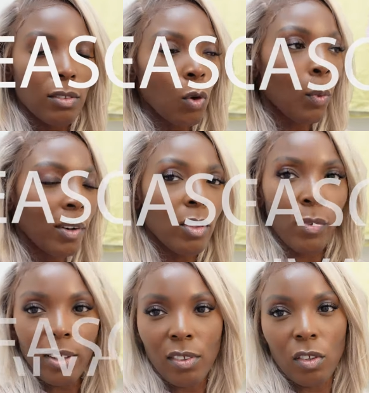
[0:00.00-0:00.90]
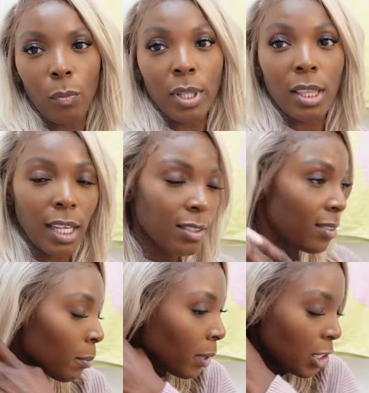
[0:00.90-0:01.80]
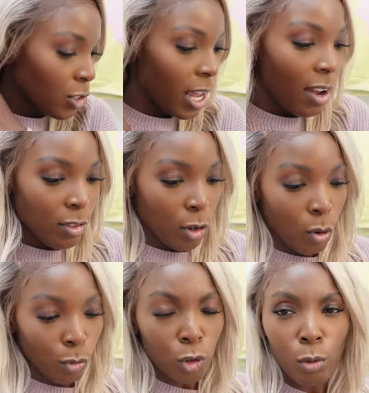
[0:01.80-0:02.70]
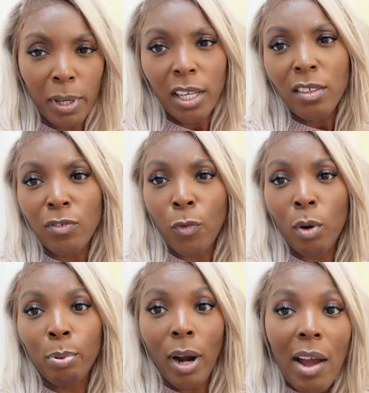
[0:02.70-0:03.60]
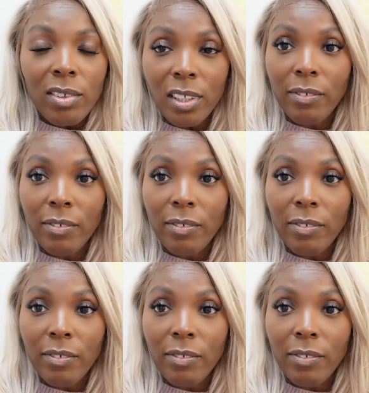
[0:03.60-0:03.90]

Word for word: So one of the reasons that we think siblings should have their own room is for privacy